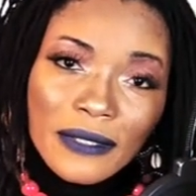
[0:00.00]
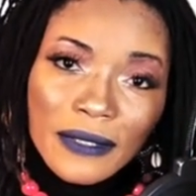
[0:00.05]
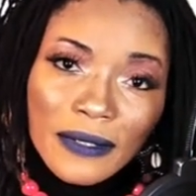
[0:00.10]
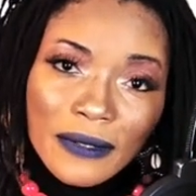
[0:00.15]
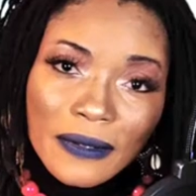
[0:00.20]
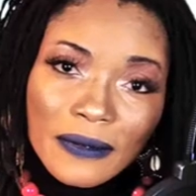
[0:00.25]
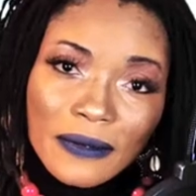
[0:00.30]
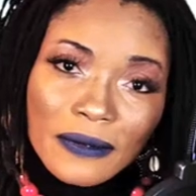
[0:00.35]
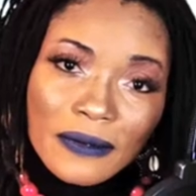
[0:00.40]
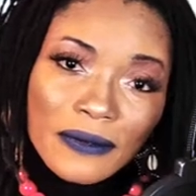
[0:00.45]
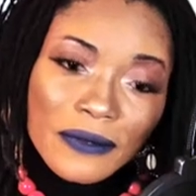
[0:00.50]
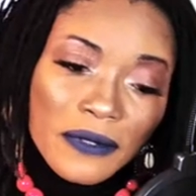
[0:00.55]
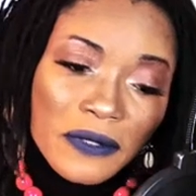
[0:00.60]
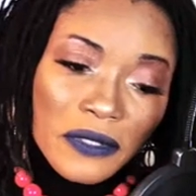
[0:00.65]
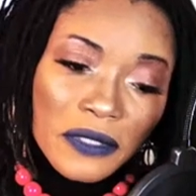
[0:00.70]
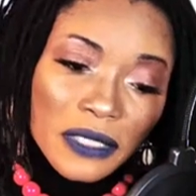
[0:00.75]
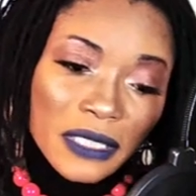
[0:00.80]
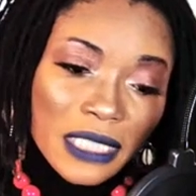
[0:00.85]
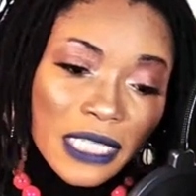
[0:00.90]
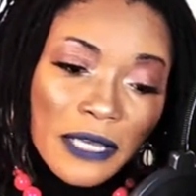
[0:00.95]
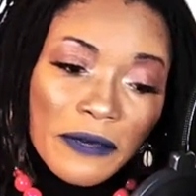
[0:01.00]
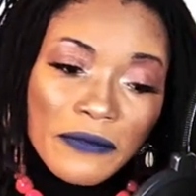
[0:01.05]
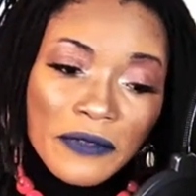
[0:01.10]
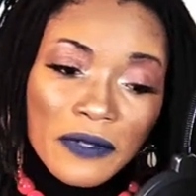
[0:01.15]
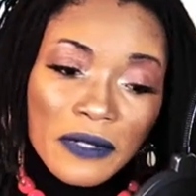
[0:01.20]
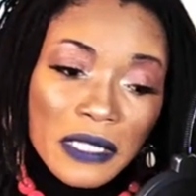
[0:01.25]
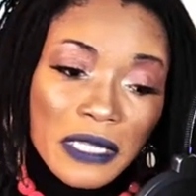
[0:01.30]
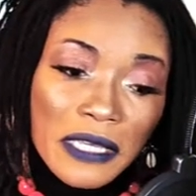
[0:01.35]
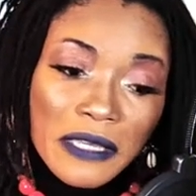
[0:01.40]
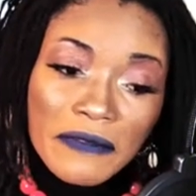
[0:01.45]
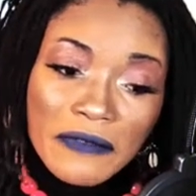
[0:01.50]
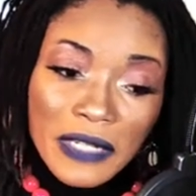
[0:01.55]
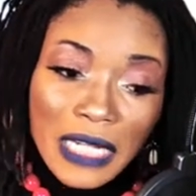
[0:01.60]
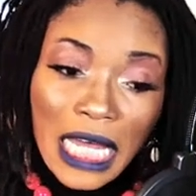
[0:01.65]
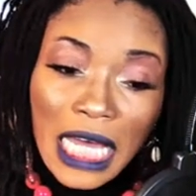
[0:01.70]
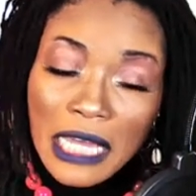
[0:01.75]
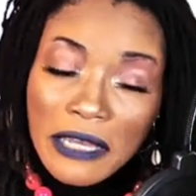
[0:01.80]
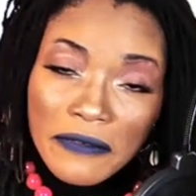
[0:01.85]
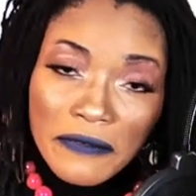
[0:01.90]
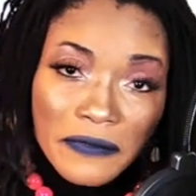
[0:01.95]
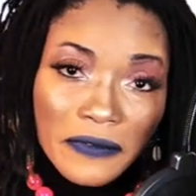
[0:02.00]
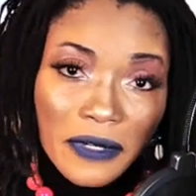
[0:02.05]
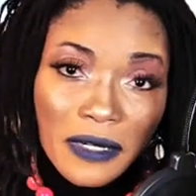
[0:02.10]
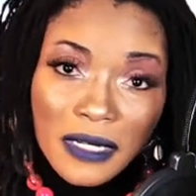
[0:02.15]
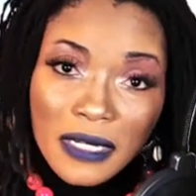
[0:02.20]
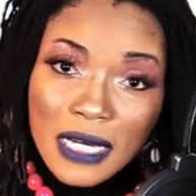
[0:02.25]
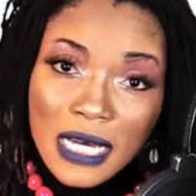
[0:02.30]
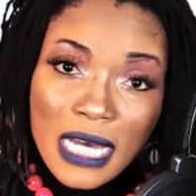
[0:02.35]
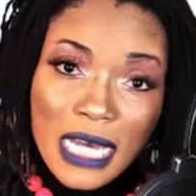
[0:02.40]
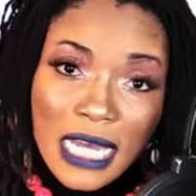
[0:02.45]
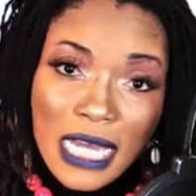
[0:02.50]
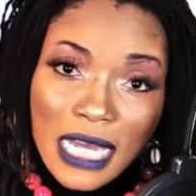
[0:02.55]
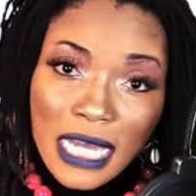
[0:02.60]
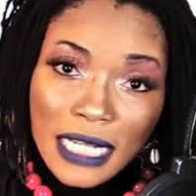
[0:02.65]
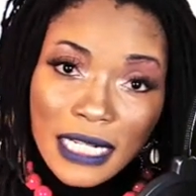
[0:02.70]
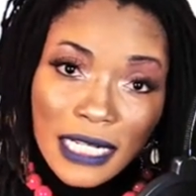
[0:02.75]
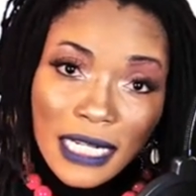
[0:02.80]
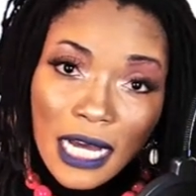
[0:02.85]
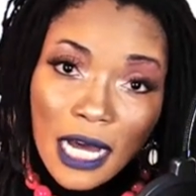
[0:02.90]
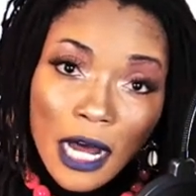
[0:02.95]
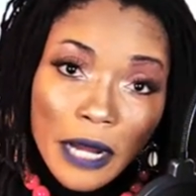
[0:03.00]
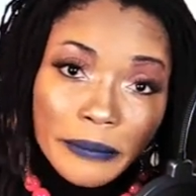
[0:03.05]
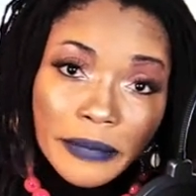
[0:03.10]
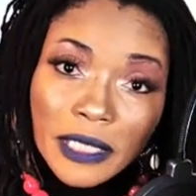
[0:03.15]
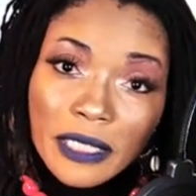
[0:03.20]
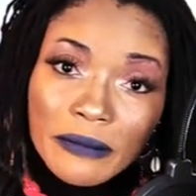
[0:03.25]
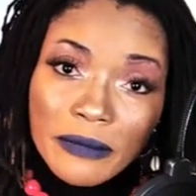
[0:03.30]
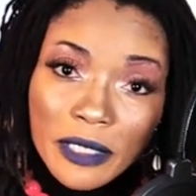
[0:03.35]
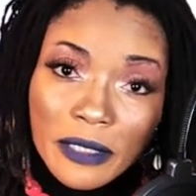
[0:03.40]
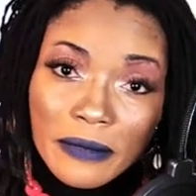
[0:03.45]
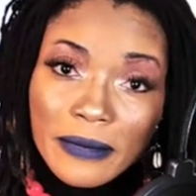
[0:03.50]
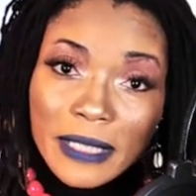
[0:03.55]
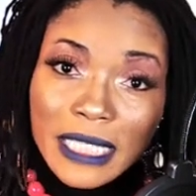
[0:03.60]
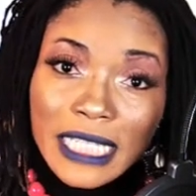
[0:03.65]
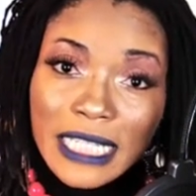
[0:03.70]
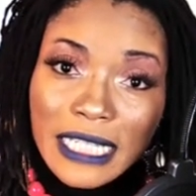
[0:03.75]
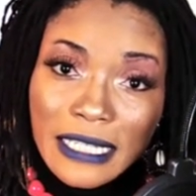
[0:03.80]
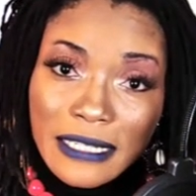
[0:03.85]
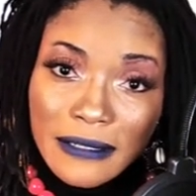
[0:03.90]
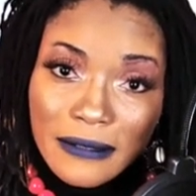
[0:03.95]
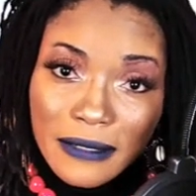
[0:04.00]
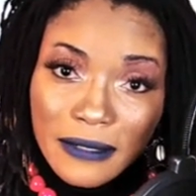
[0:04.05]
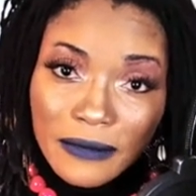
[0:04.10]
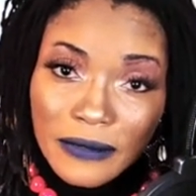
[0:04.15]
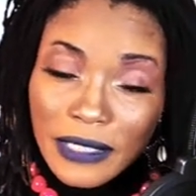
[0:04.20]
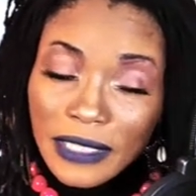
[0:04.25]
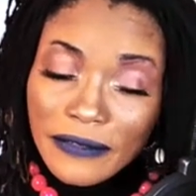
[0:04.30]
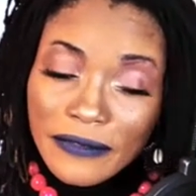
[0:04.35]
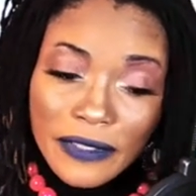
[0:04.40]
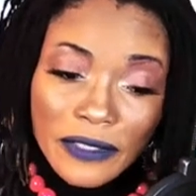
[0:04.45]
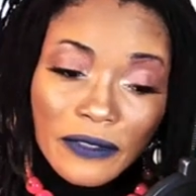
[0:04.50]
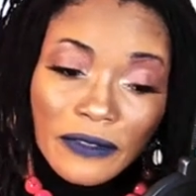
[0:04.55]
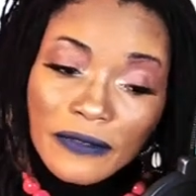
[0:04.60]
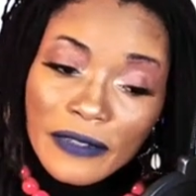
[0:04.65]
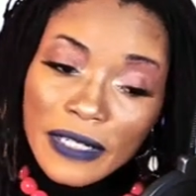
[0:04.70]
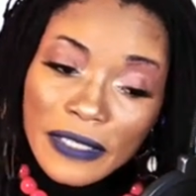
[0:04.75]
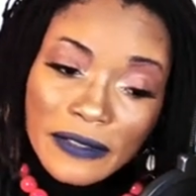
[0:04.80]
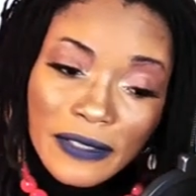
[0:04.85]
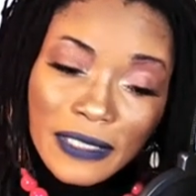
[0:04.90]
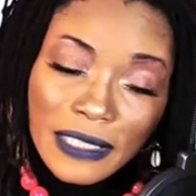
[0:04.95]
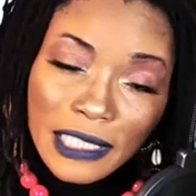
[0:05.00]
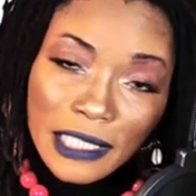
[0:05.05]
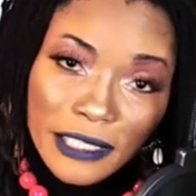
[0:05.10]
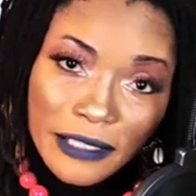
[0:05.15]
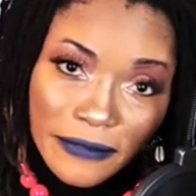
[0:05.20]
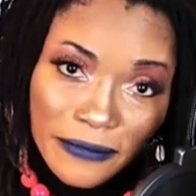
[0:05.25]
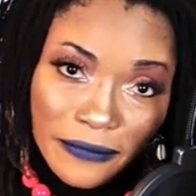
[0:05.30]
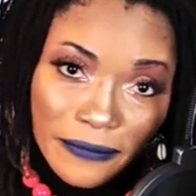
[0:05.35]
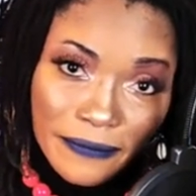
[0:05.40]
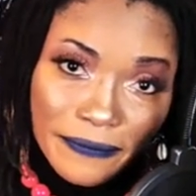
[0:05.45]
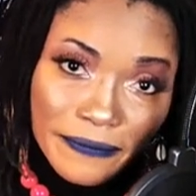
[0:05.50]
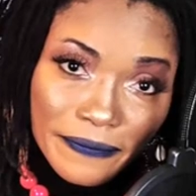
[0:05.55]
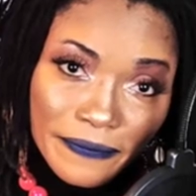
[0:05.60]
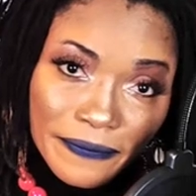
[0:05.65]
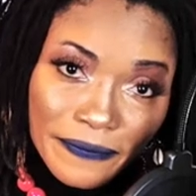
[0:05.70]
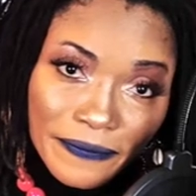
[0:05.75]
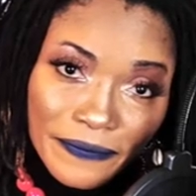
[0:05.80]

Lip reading: you know, you just have to live life optimally, wherever you find yourself.